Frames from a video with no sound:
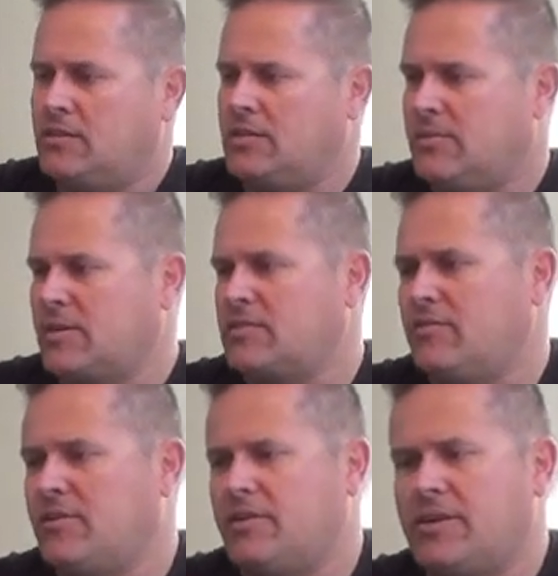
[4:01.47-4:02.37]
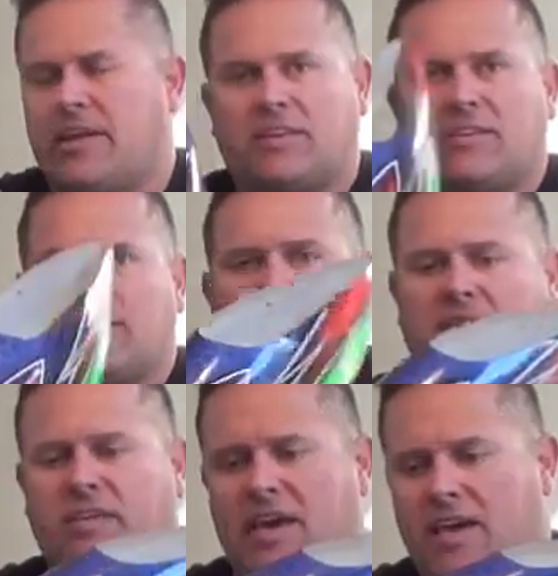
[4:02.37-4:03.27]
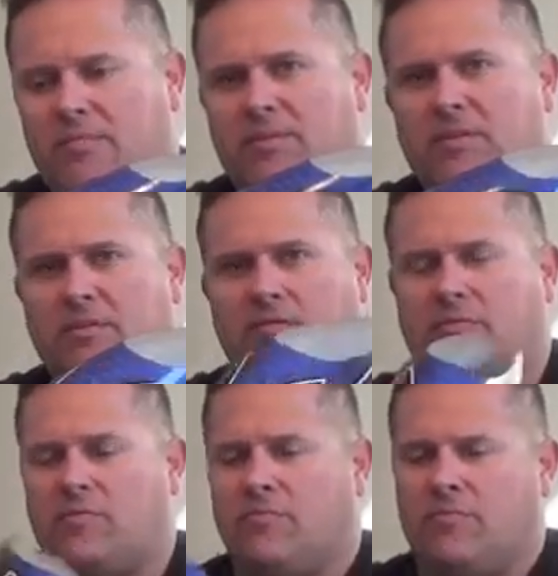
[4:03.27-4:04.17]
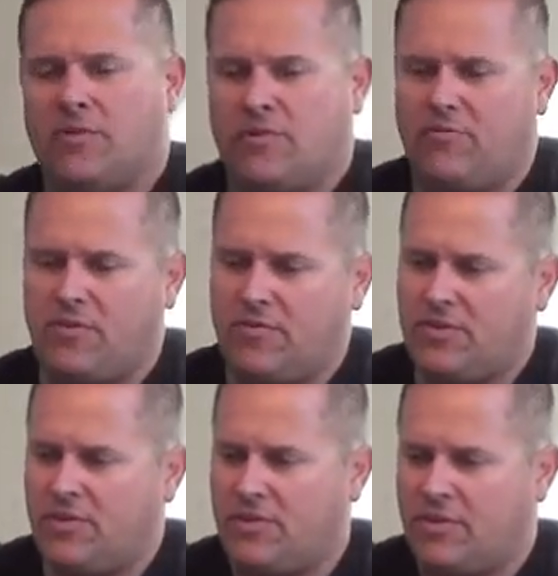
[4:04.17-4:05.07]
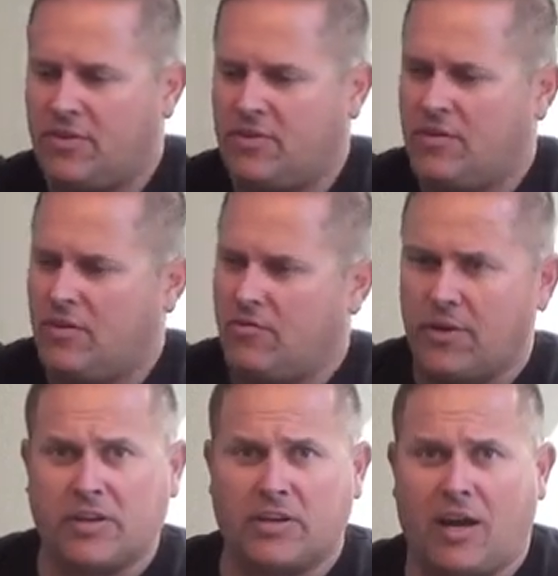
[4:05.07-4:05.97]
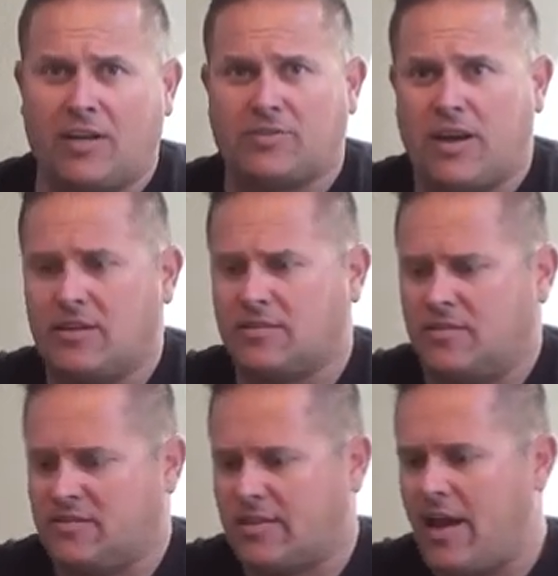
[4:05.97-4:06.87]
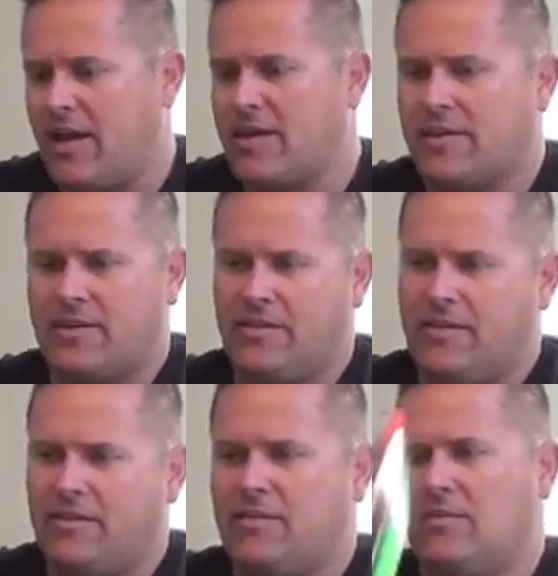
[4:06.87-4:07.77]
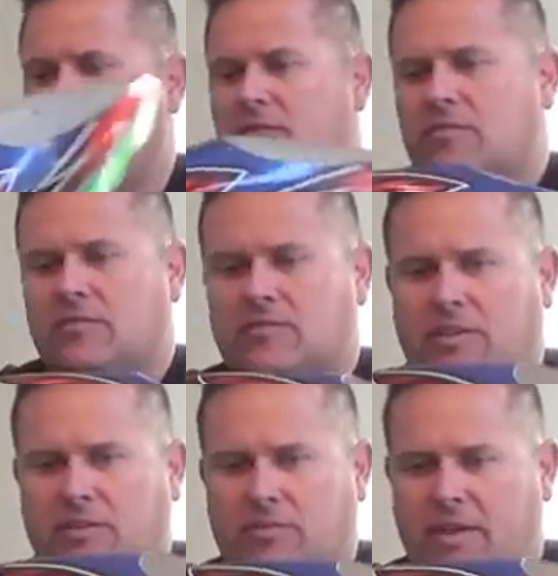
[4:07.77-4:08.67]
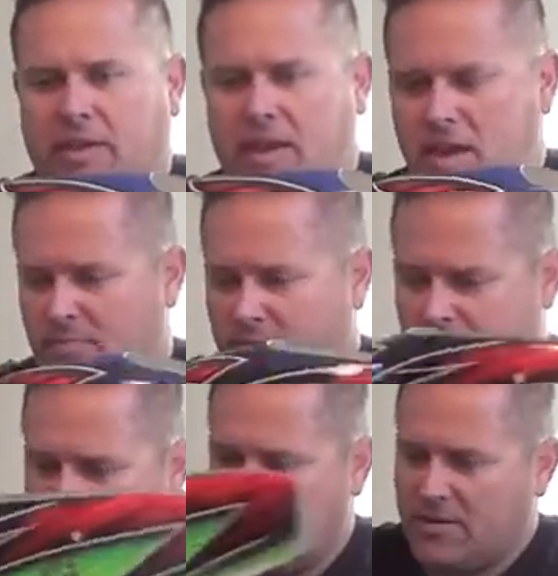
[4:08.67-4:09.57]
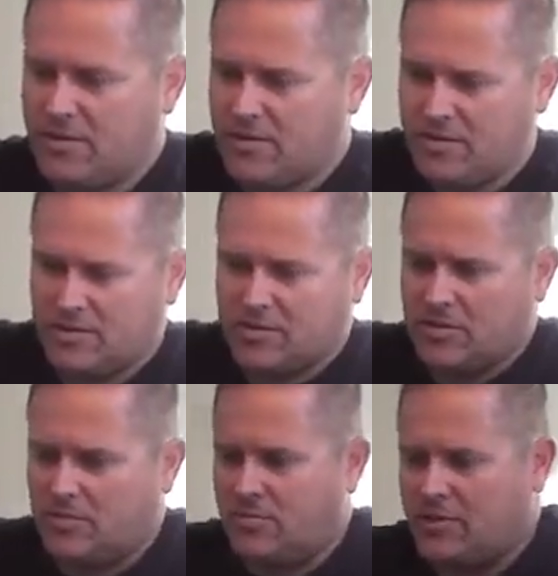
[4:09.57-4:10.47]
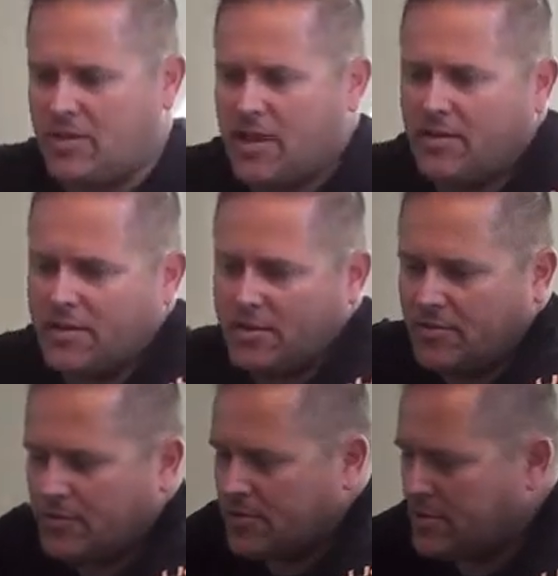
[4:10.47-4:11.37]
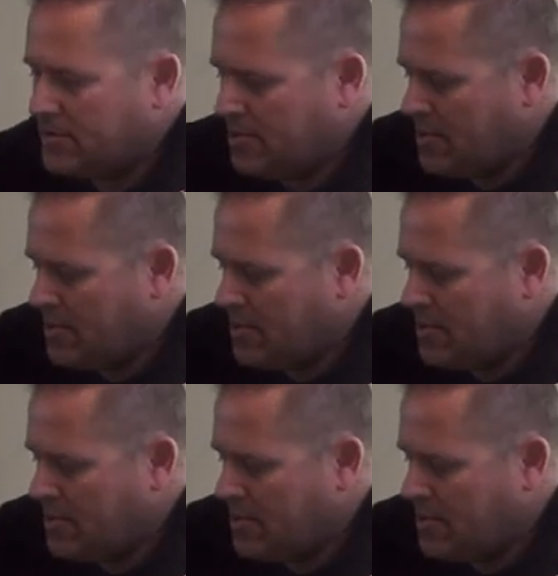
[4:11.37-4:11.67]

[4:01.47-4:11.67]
Trex 700N DFC canopy. Very vivid, very good contrast in the sky. Looks like a great canopy there. Let's go ahead and put that here for you.